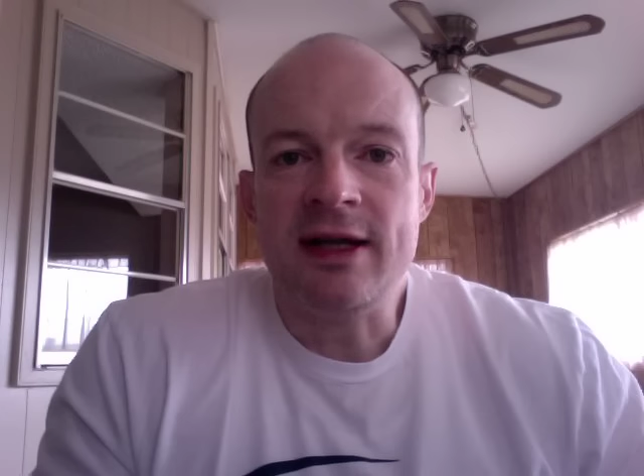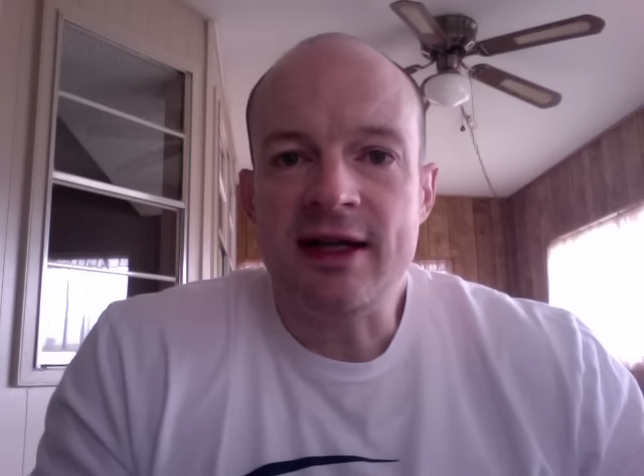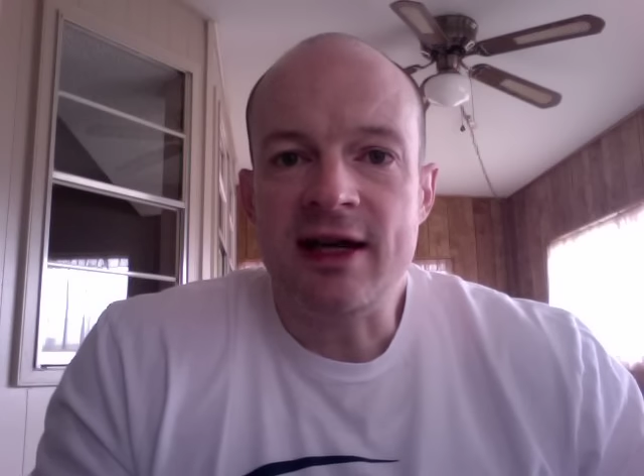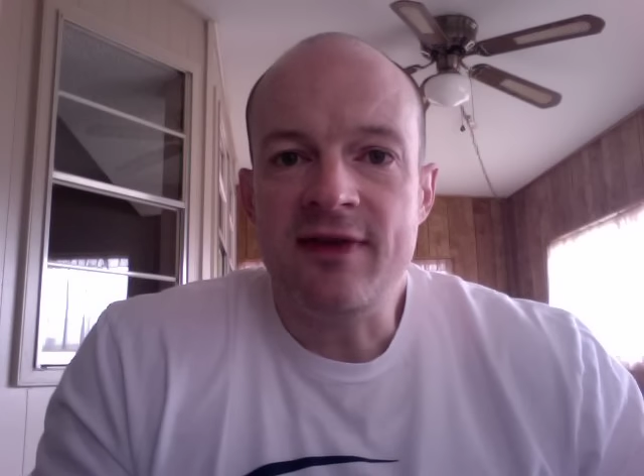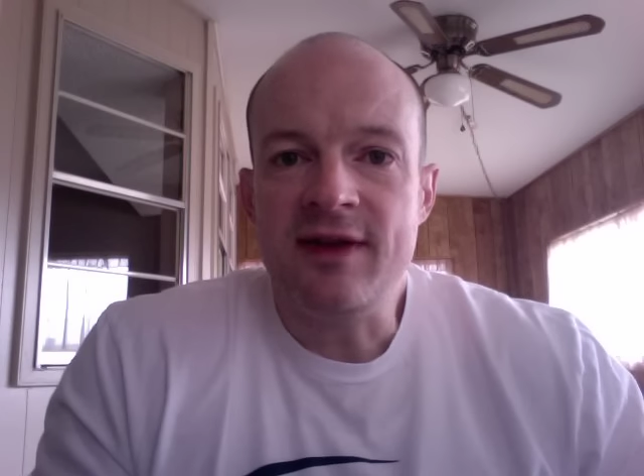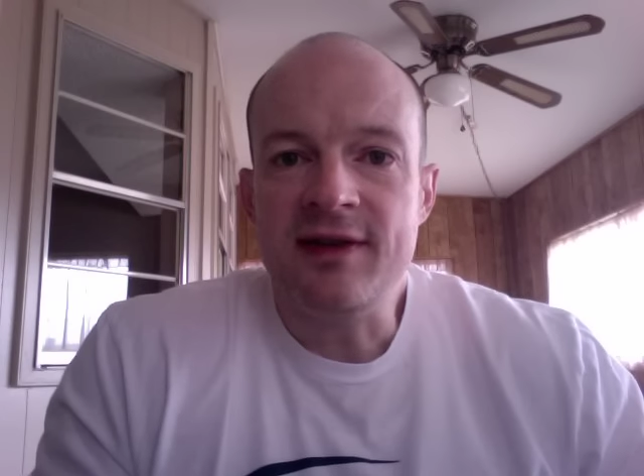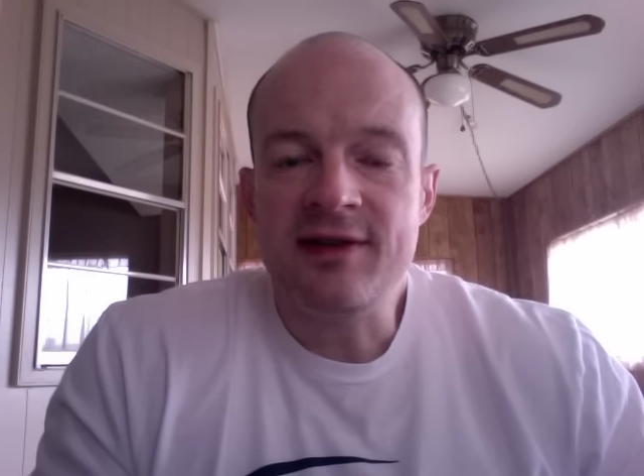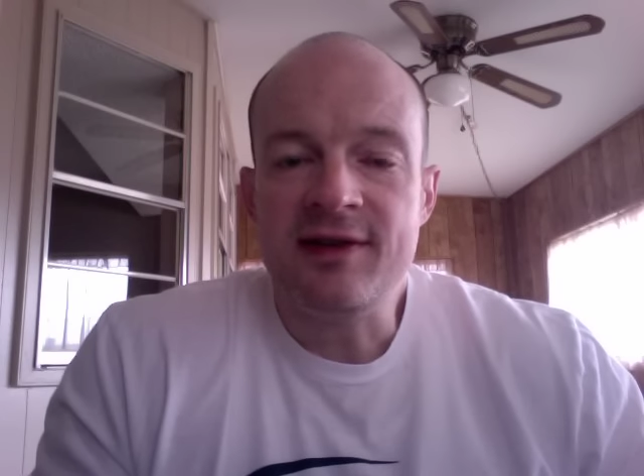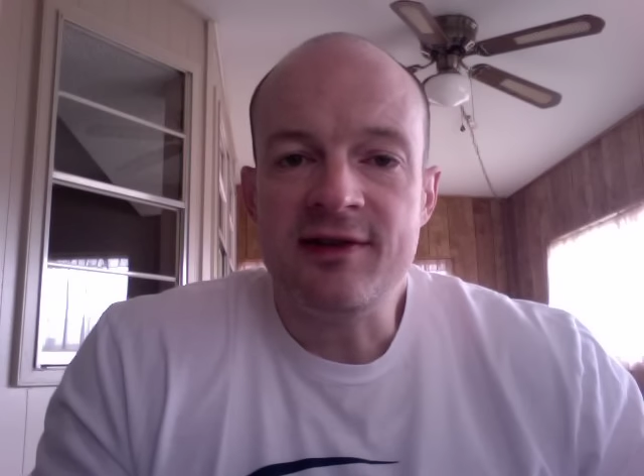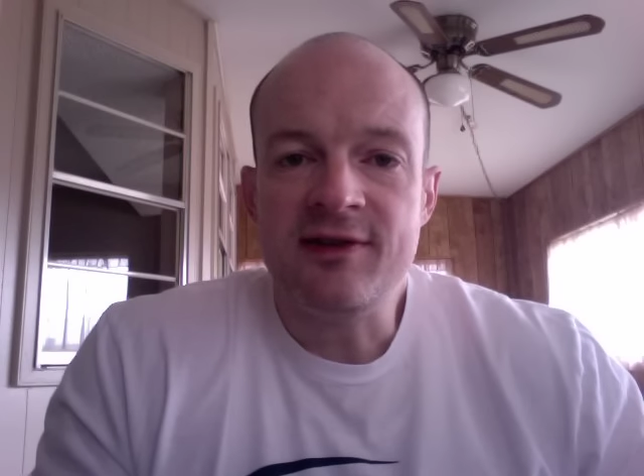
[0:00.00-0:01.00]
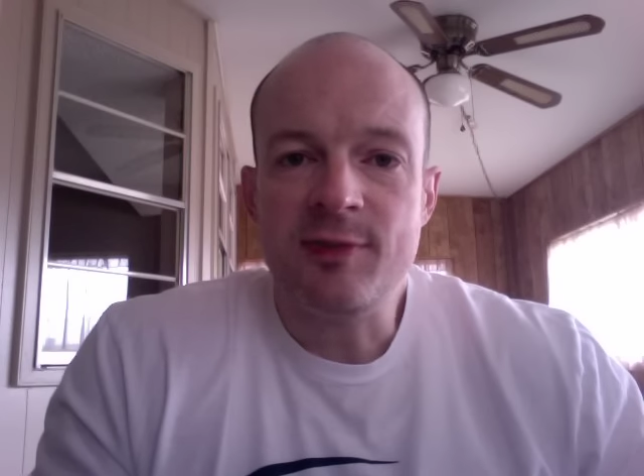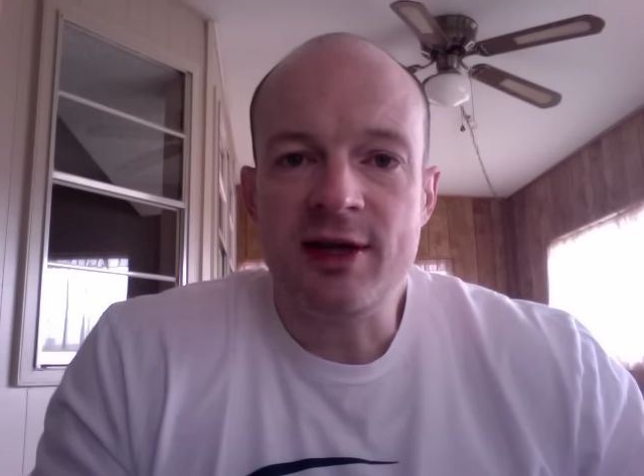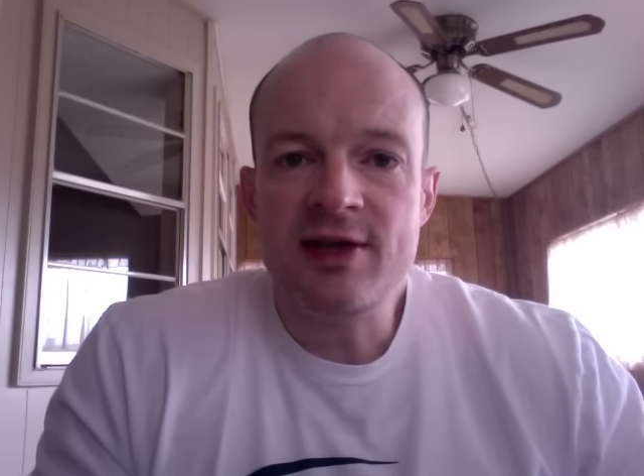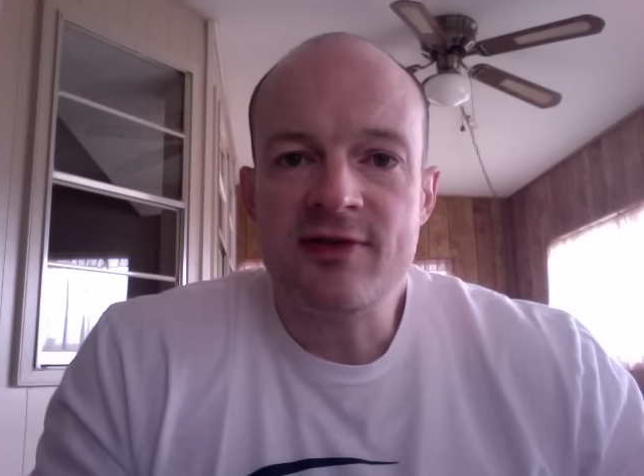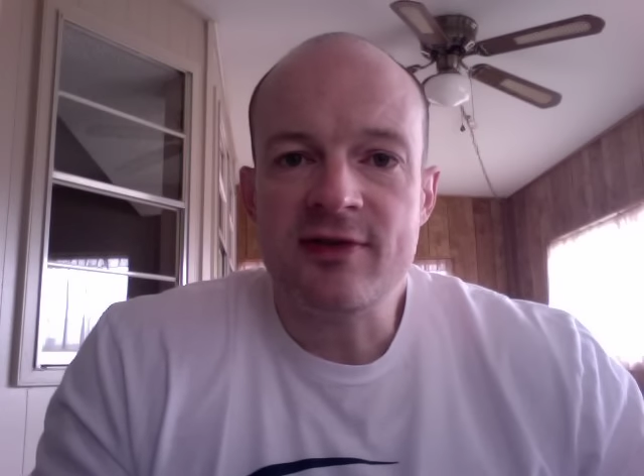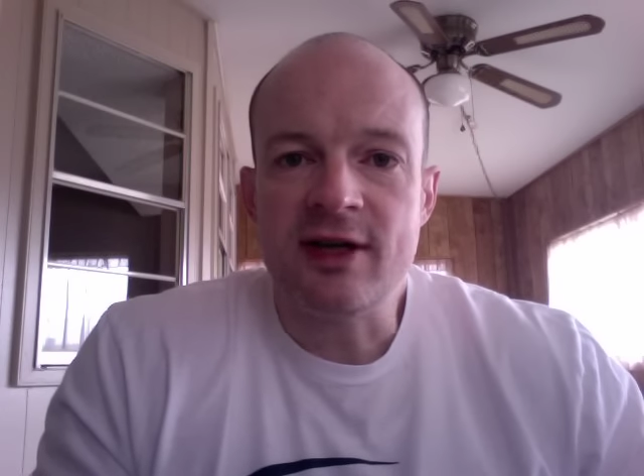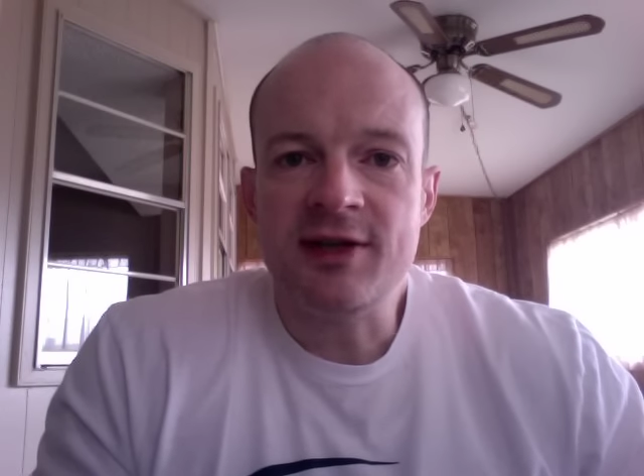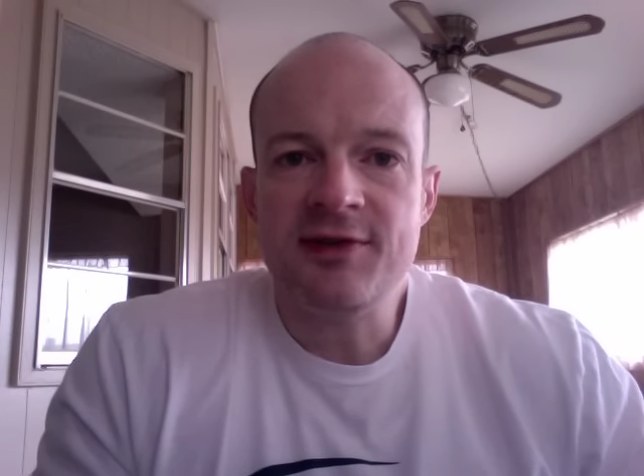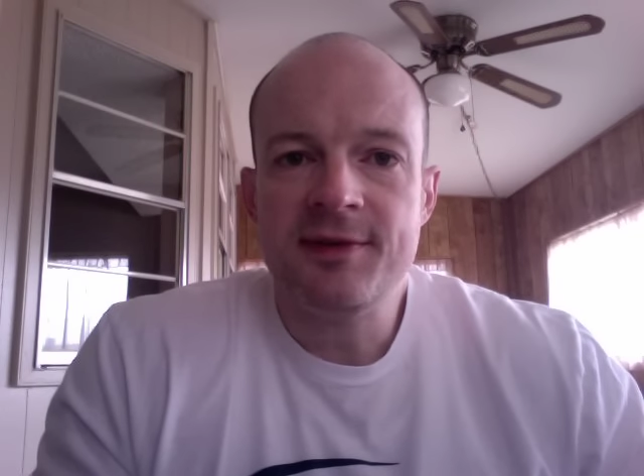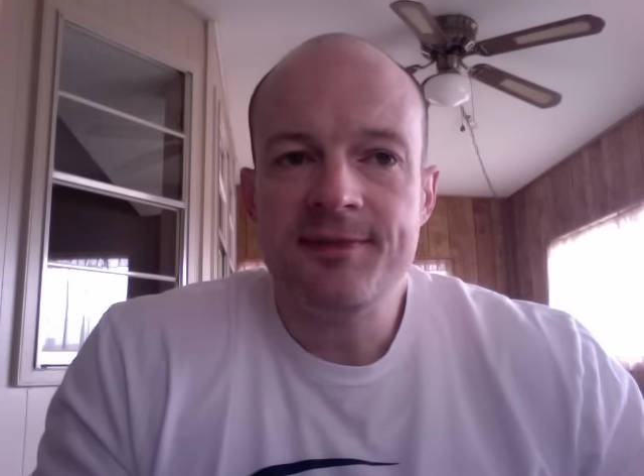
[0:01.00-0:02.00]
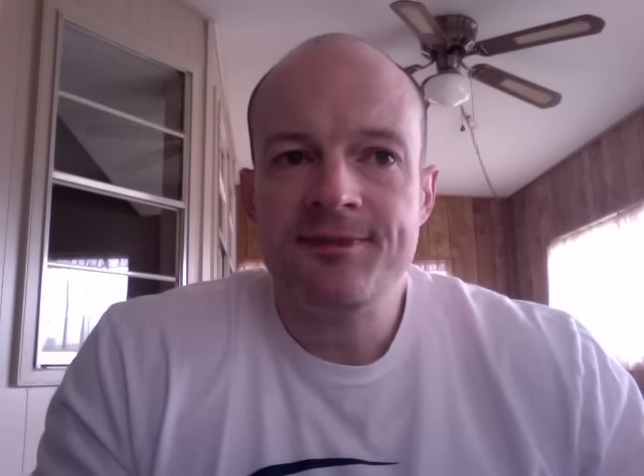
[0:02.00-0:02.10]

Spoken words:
now this is the place for us.